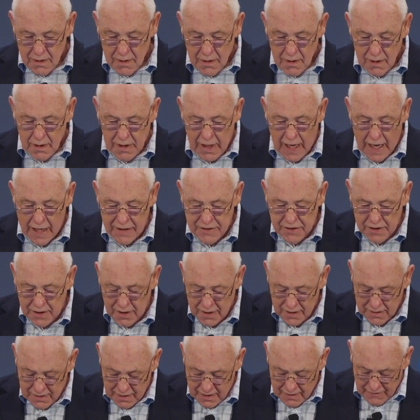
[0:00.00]
he has in
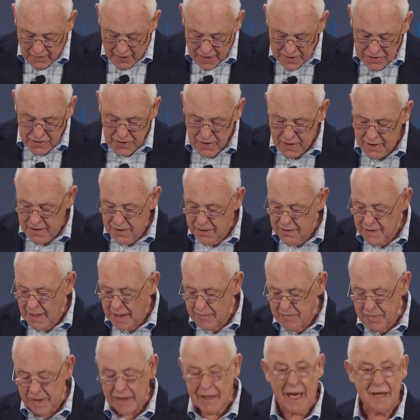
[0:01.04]
it the advice needed,
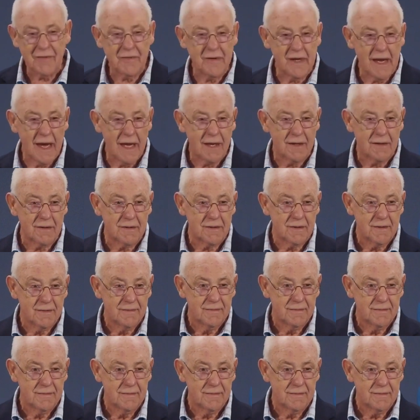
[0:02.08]
that bit at the end.